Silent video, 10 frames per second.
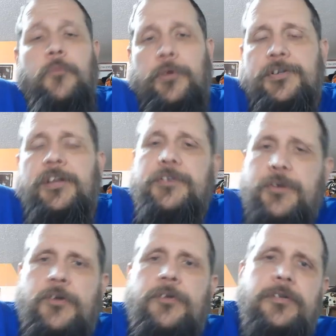which in
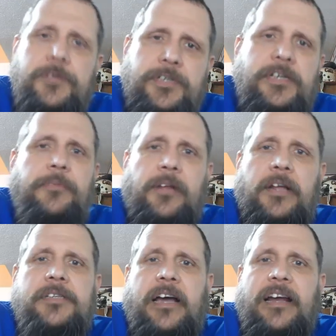turn
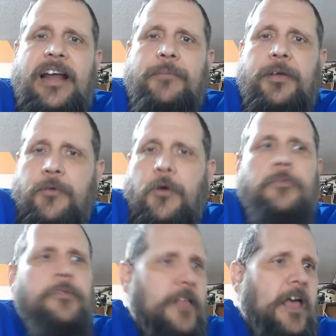stimulates economic
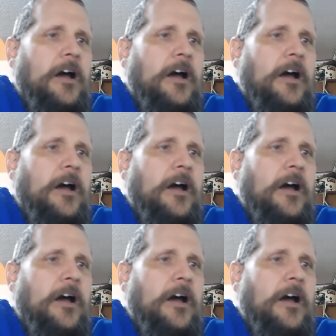growth.